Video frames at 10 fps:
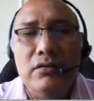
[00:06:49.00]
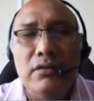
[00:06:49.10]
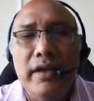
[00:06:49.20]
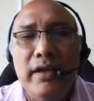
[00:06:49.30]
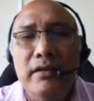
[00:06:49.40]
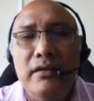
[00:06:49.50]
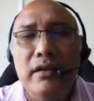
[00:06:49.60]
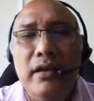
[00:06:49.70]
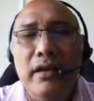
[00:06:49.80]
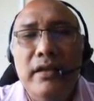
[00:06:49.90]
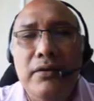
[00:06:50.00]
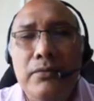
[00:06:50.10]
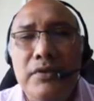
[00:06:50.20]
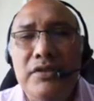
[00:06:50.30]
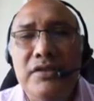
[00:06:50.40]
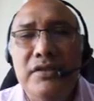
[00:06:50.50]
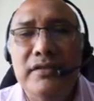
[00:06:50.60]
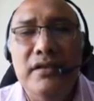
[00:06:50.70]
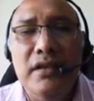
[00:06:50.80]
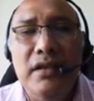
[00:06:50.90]
okay, and then which
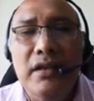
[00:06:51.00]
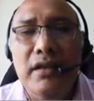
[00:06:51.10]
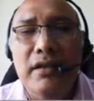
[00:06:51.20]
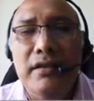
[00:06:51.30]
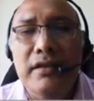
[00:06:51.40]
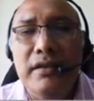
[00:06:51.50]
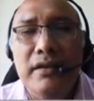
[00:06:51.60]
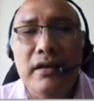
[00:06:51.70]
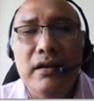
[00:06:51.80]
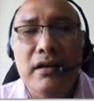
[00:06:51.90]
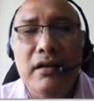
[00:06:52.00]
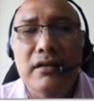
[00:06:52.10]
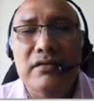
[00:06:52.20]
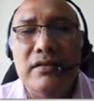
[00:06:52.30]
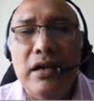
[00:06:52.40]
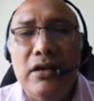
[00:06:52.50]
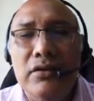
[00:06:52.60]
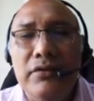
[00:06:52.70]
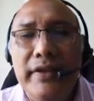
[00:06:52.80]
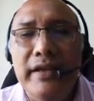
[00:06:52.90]
is the Sounds
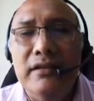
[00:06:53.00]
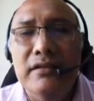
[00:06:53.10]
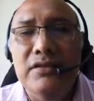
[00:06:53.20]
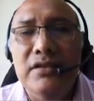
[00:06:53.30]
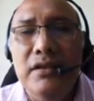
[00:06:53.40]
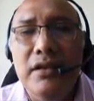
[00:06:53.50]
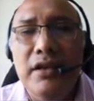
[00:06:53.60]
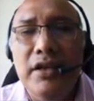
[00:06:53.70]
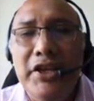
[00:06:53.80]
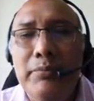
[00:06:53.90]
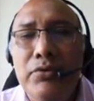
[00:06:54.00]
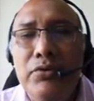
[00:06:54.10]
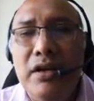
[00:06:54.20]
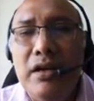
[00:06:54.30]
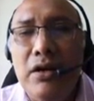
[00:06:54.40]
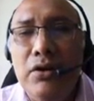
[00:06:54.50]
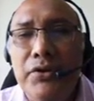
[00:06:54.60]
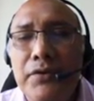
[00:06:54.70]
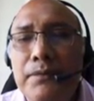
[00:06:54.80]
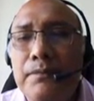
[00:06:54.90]
of English ebook and
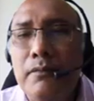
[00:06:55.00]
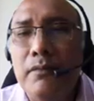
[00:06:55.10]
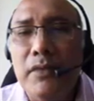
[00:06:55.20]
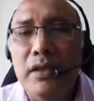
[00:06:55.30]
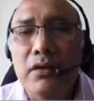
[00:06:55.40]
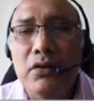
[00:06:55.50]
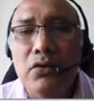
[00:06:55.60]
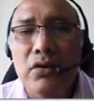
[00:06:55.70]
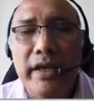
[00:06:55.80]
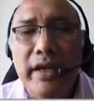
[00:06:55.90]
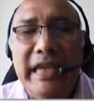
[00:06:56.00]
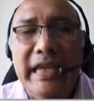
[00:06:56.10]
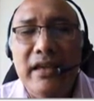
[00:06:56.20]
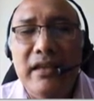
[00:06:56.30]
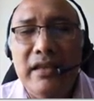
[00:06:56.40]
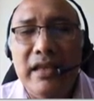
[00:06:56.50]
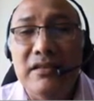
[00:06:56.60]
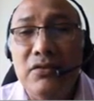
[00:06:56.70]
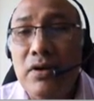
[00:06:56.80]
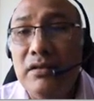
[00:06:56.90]
audio. Okay, that's
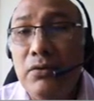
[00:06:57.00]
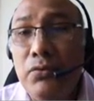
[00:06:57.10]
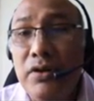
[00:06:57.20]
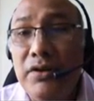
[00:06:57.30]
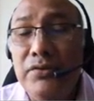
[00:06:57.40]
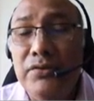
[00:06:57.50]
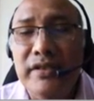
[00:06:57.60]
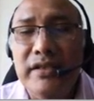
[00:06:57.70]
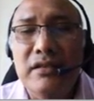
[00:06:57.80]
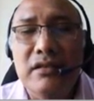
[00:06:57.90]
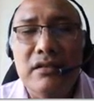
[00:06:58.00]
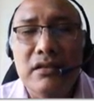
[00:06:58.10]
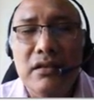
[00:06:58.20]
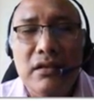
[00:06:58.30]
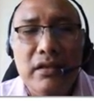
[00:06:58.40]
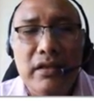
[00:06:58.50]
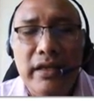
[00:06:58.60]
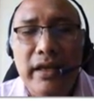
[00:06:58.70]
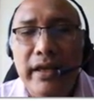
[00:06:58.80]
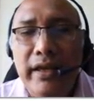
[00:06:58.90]
the one that we're using.
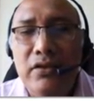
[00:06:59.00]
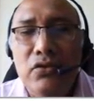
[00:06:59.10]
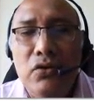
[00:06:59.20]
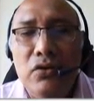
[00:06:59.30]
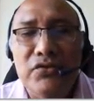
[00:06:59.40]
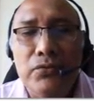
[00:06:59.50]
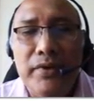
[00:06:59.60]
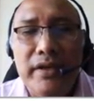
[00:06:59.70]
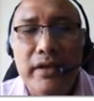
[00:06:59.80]
And also we